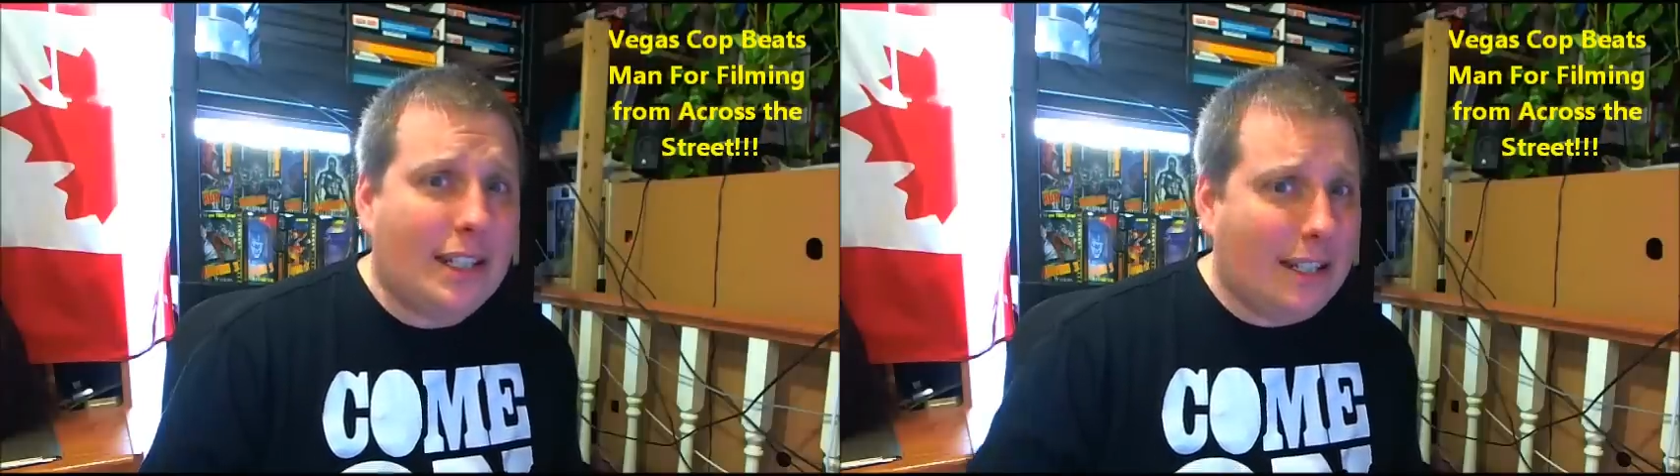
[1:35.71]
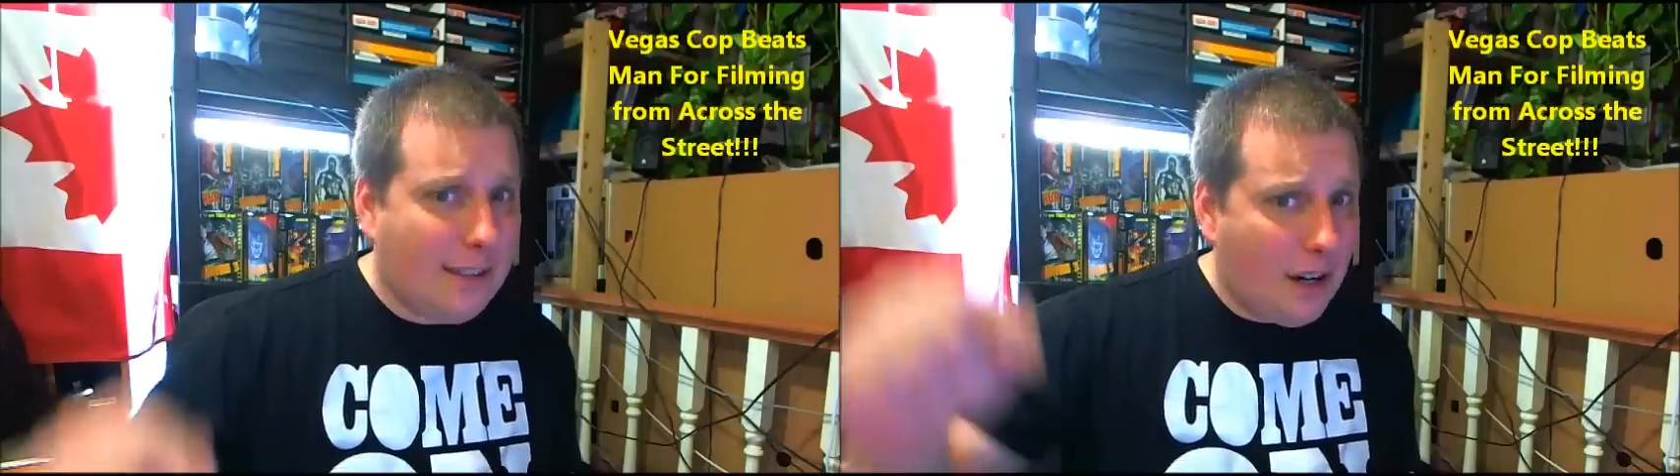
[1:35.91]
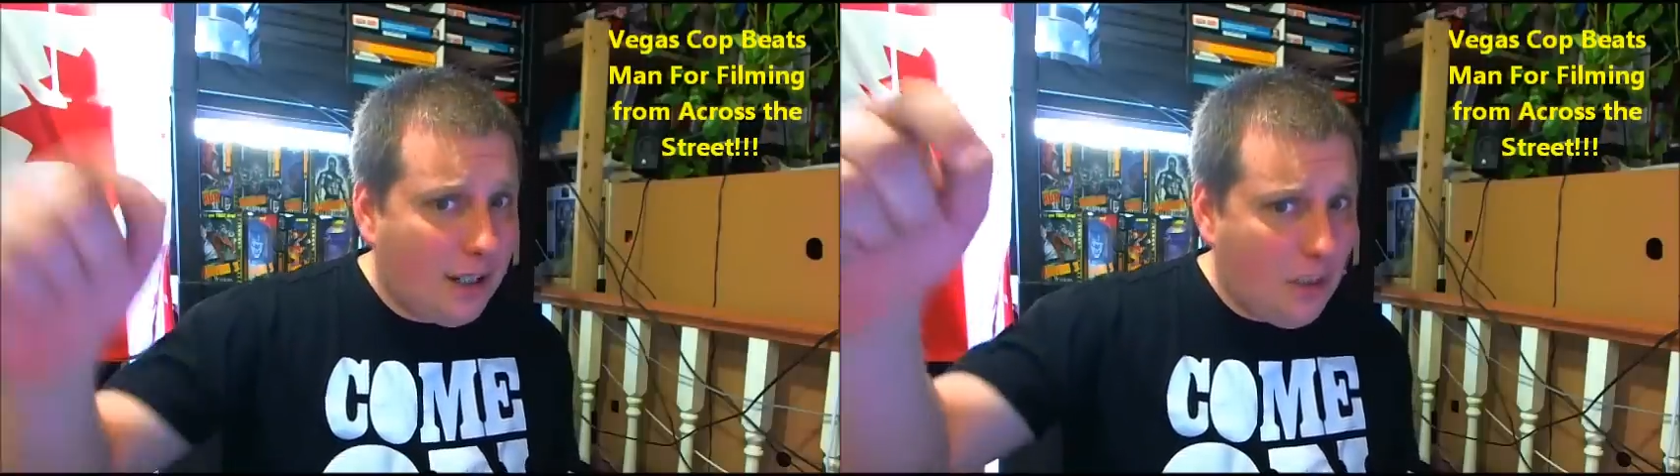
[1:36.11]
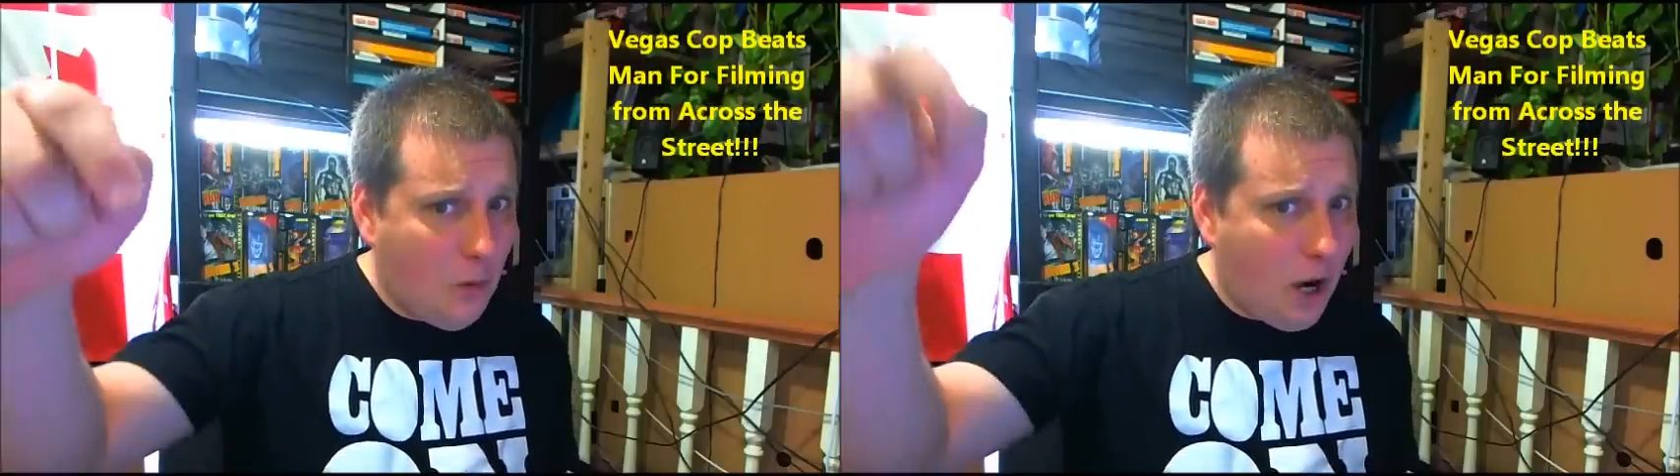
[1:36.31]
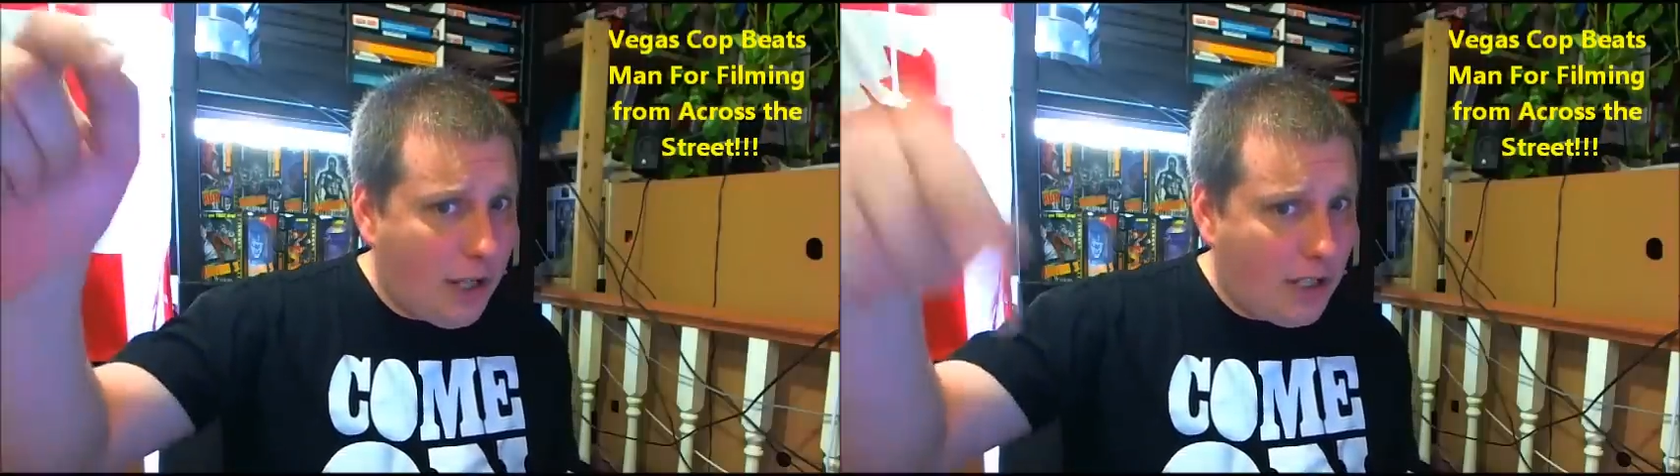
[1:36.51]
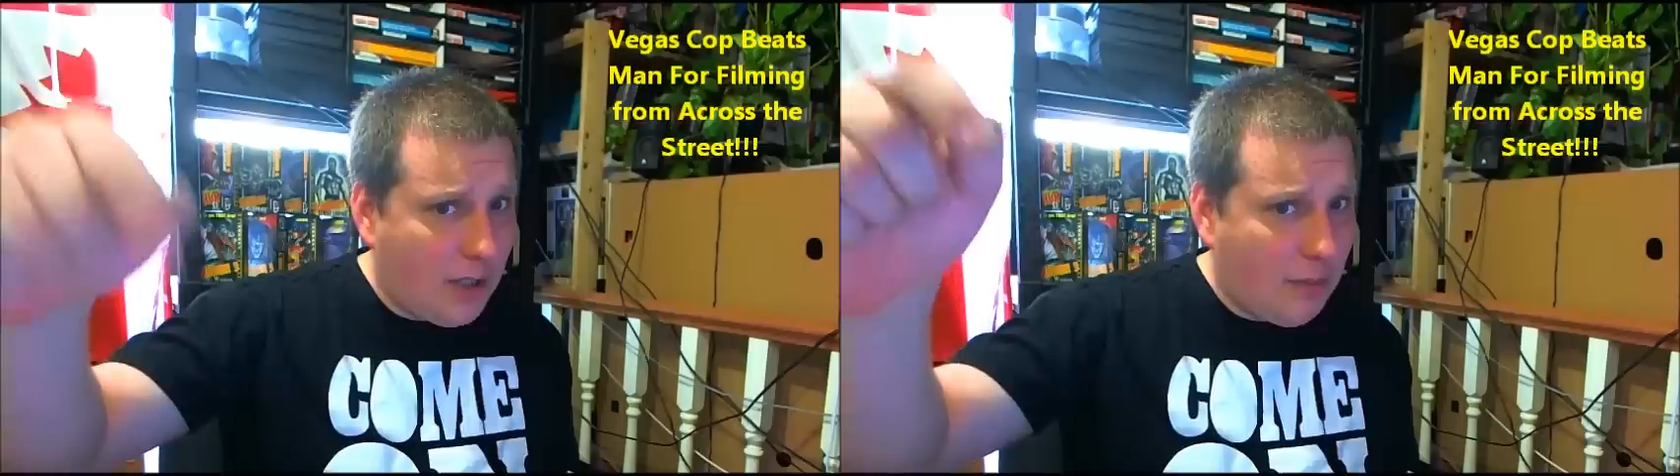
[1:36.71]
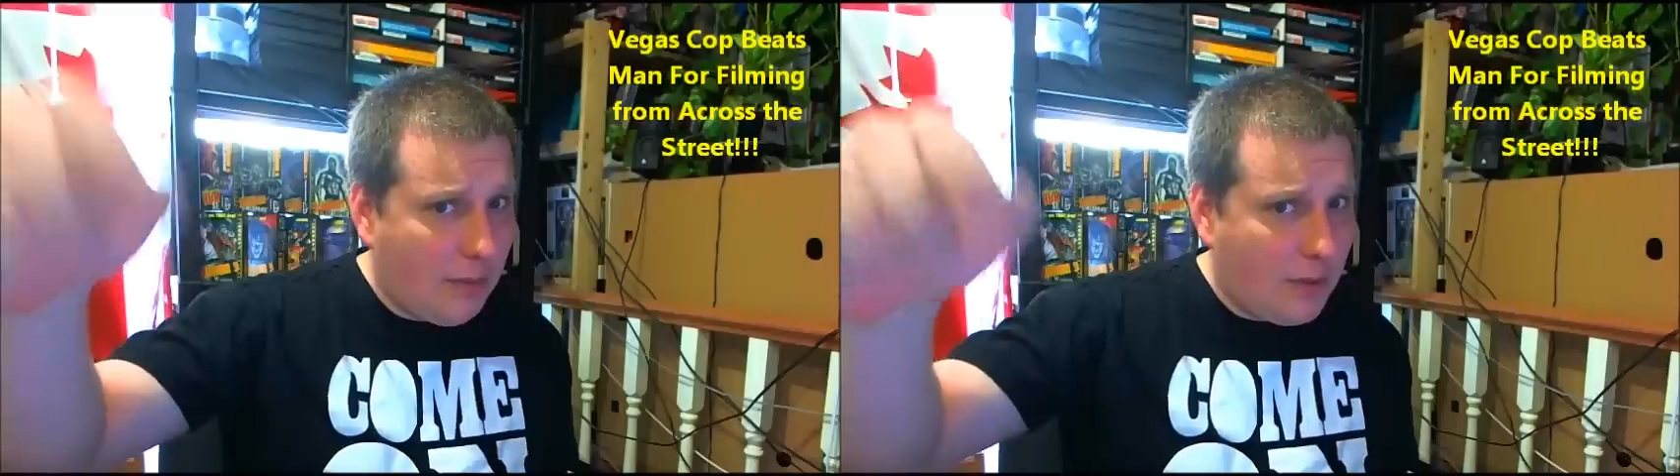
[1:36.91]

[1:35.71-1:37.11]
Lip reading: It is hard to watch,